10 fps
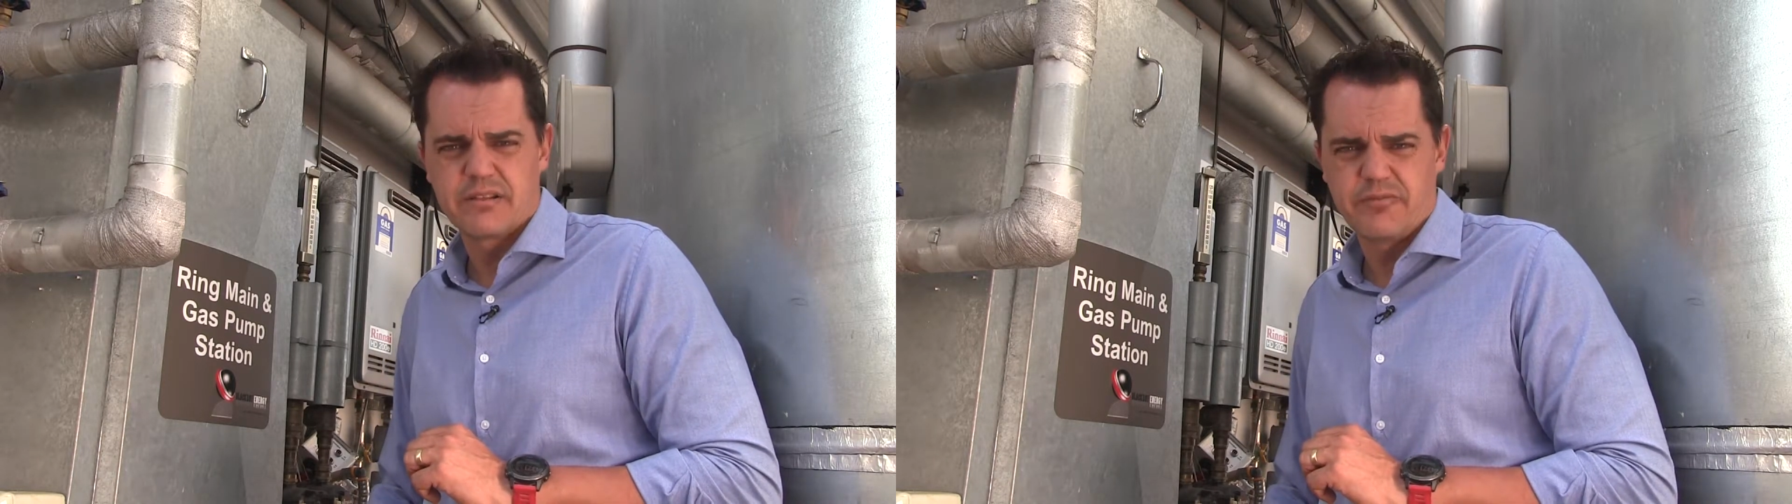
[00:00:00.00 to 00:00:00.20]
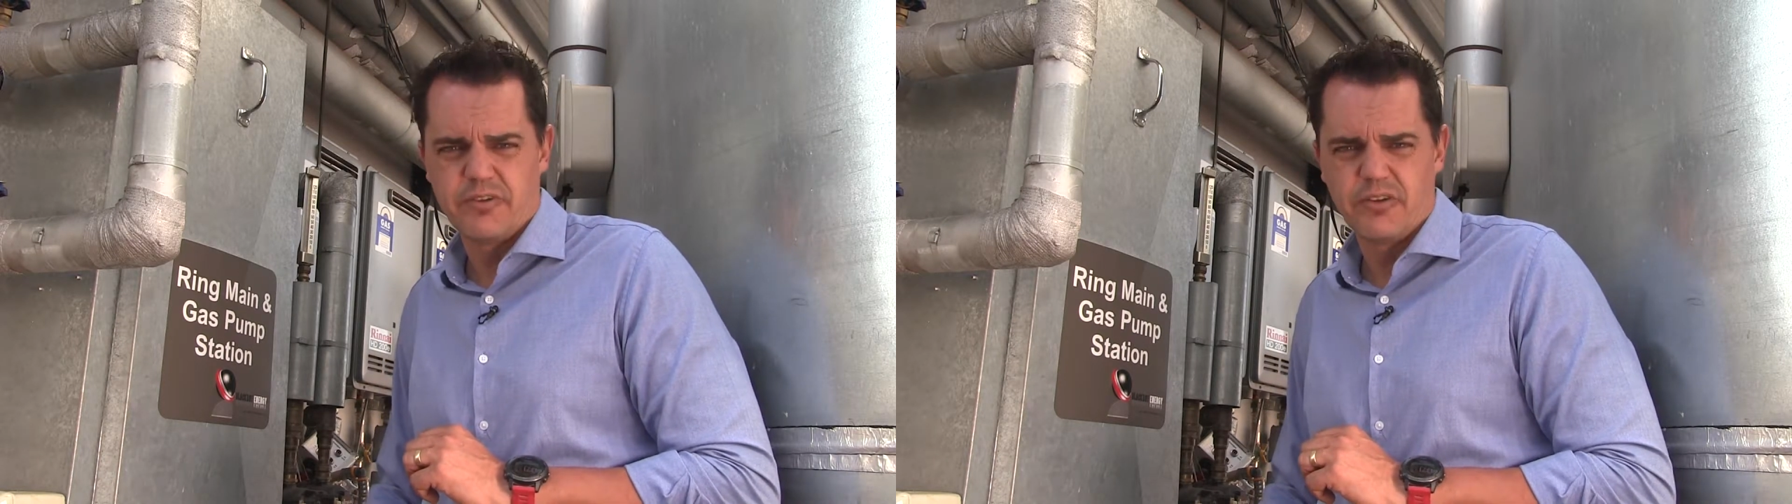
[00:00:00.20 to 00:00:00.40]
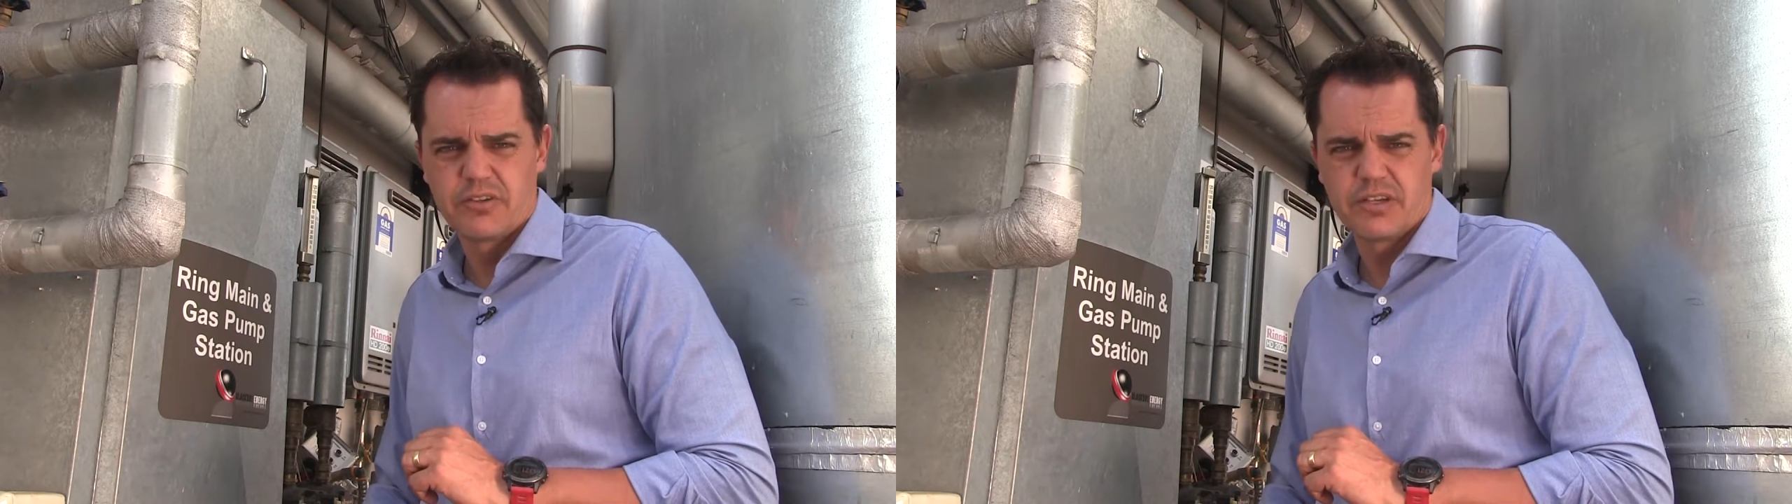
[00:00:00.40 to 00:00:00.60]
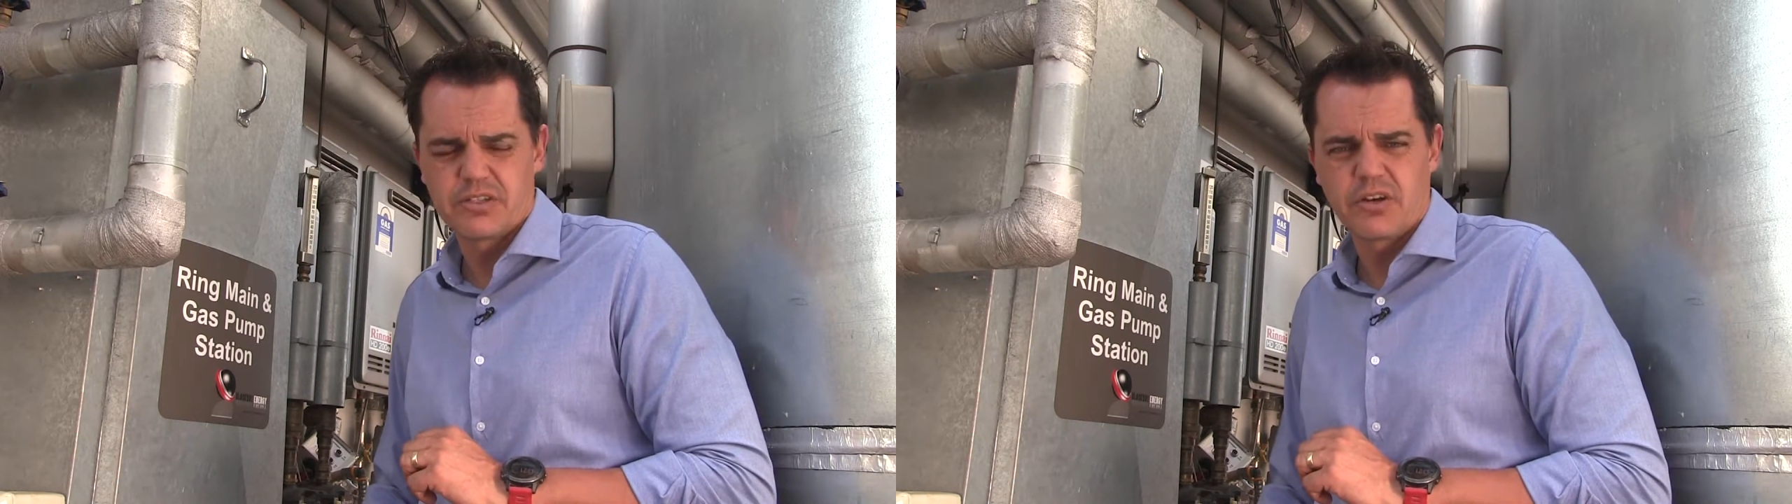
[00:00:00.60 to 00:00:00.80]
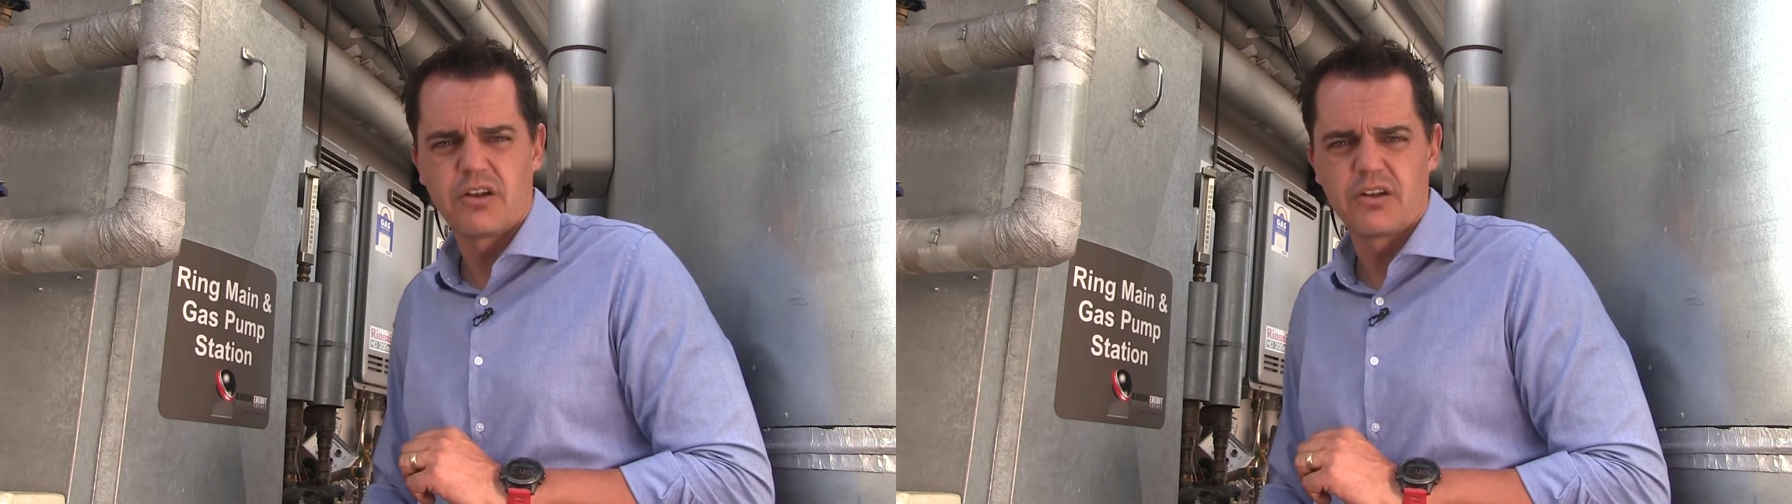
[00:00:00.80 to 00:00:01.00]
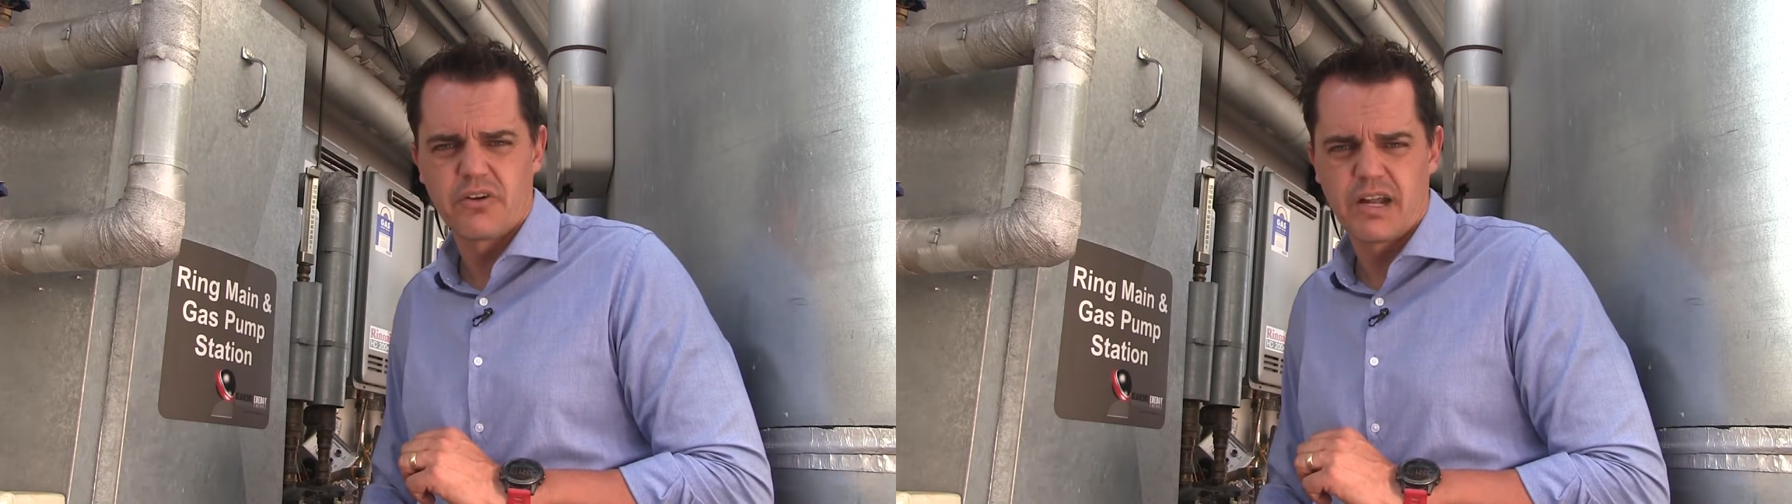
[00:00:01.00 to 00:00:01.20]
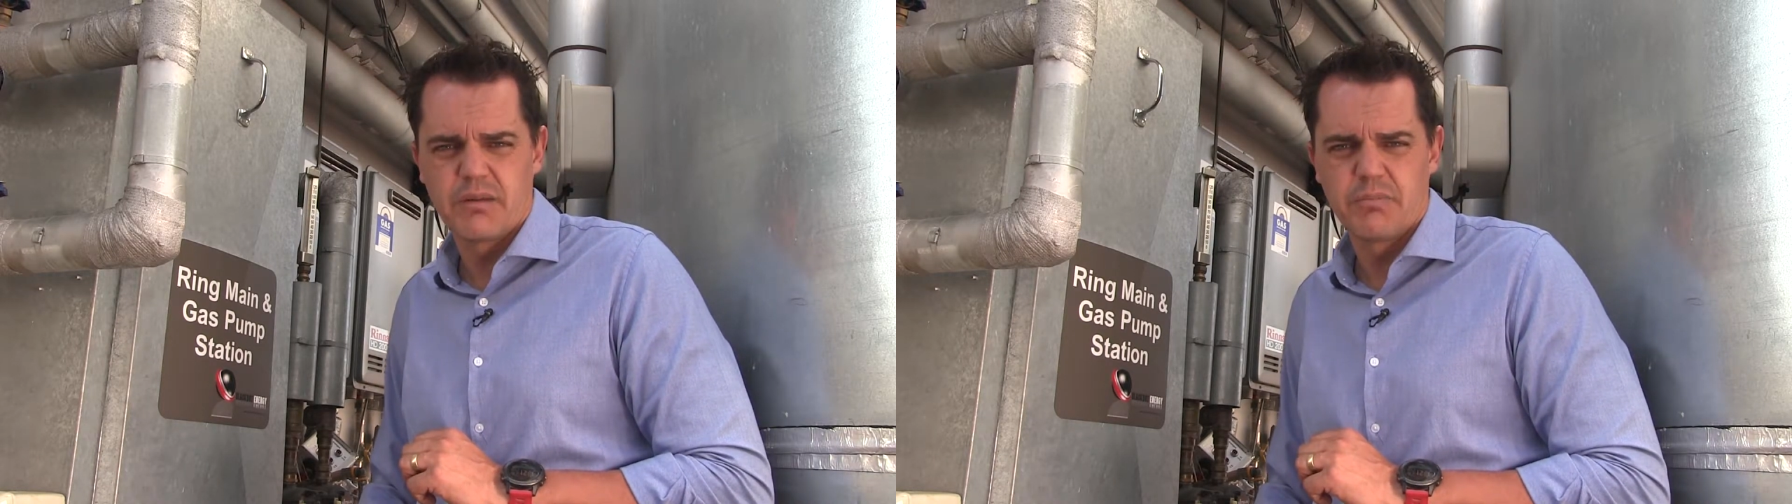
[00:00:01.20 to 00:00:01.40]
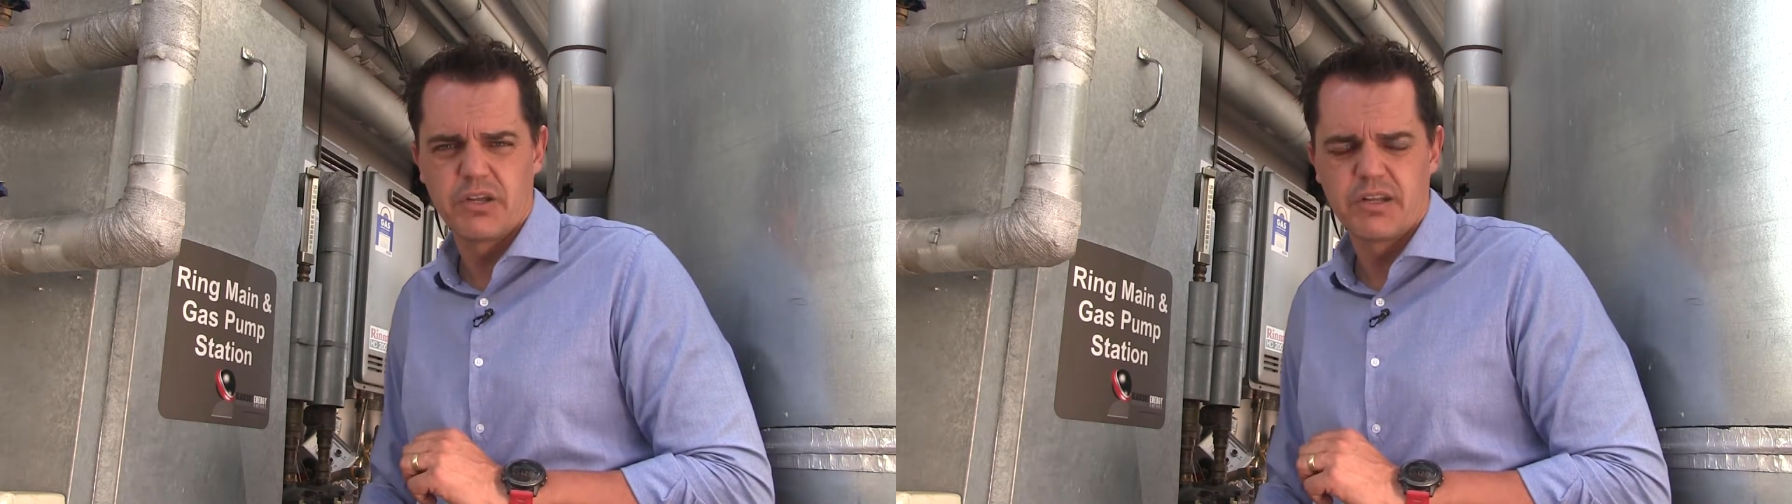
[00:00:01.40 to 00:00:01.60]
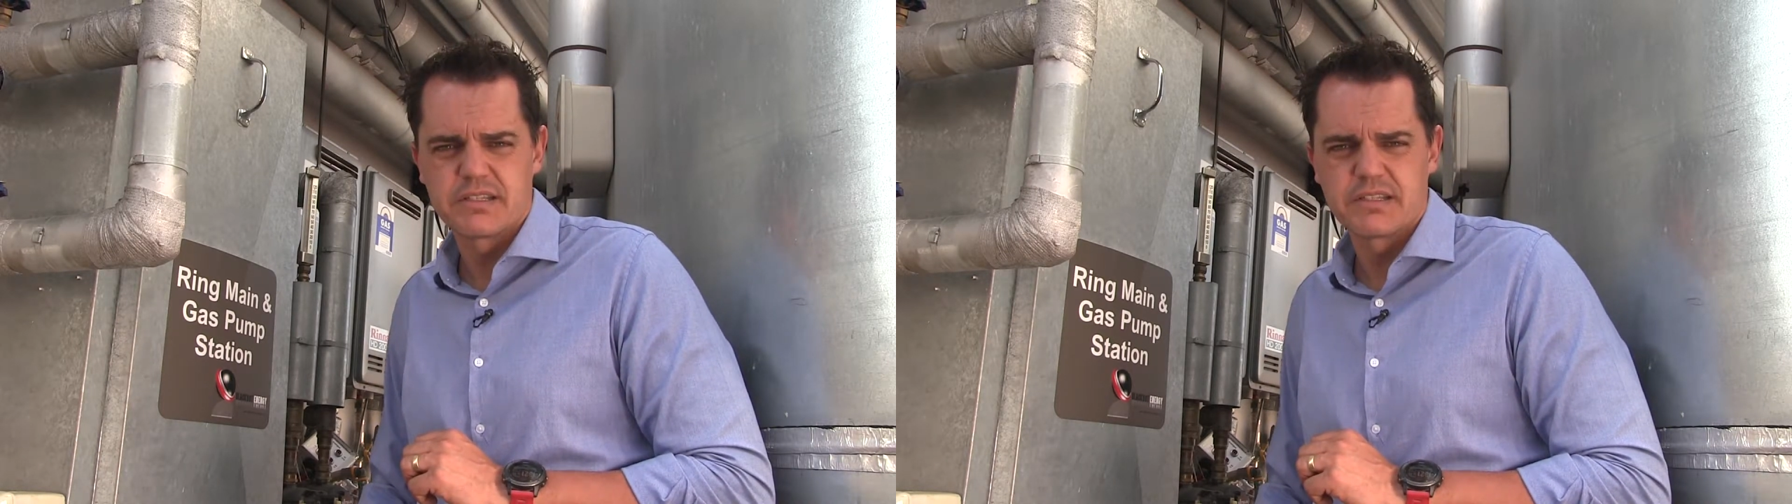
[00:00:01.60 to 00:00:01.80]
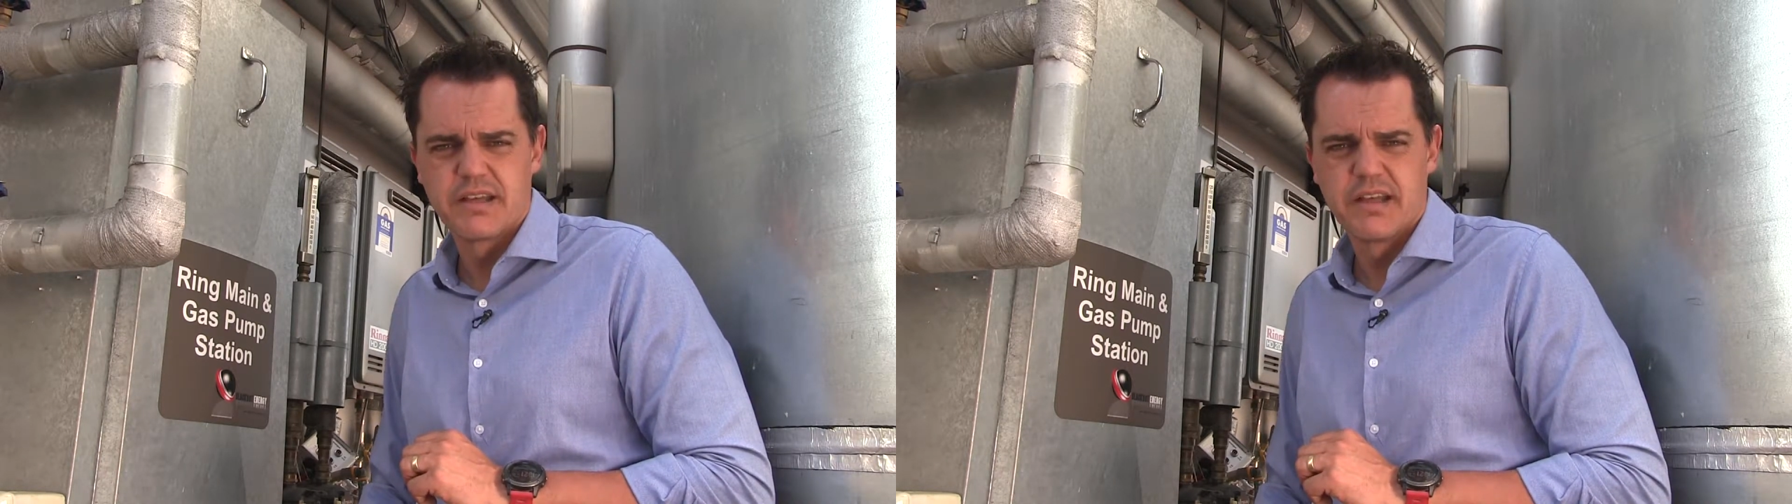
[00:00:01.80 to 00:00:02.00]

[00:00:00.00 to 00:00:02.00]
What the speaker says: the filters on the Renai burners.